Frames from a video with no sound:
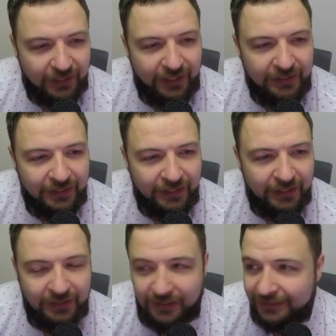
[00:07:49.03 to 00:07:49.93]
And
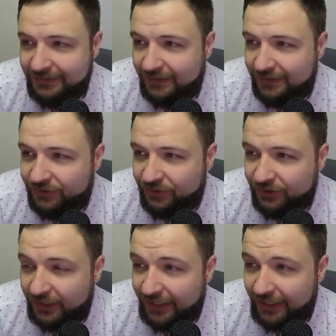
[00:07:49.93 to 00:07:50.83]
then I started to
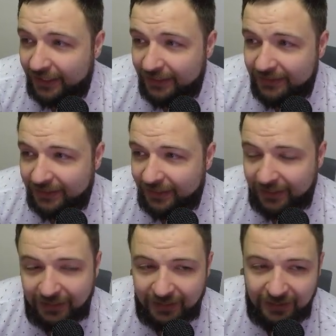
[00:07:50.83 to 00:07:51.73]
trade,
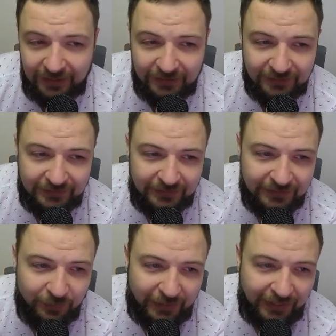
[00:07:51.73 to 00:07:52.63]
and
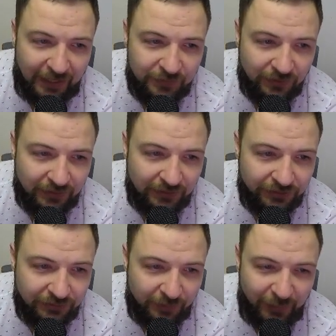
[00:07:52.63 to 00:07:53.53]
it became a
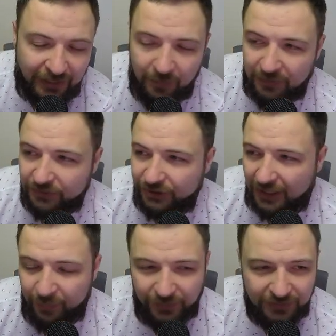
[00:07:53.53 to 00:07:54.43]
little
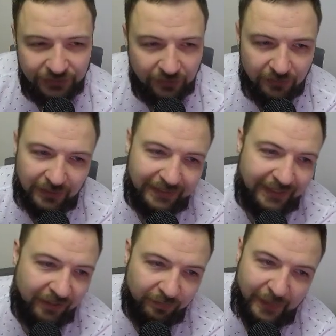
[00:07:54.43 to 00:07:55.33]
choppy. So I
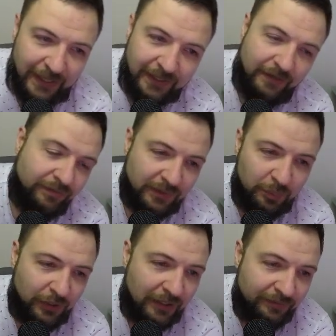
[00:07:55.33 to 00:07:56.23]
gave back half of the
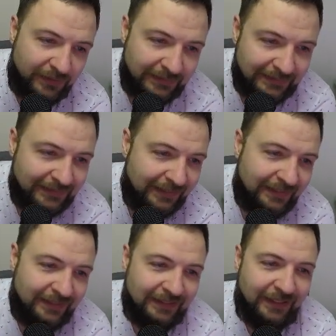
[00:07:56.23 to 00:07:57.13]
profits.
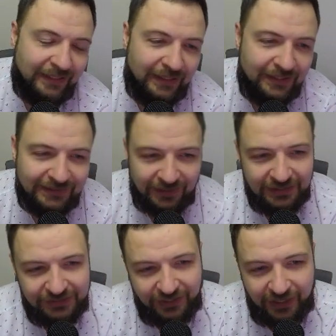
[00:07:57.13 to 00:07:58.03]
And then I
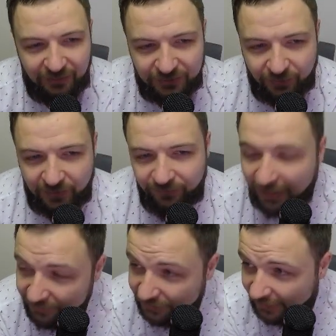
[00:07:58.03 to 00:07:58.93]
started trading with
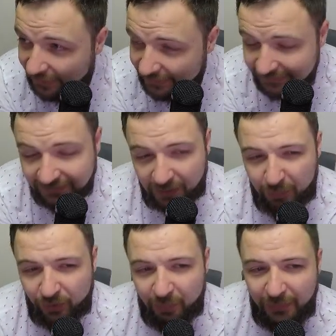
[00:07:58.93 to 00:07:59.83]
25 shares, and I brought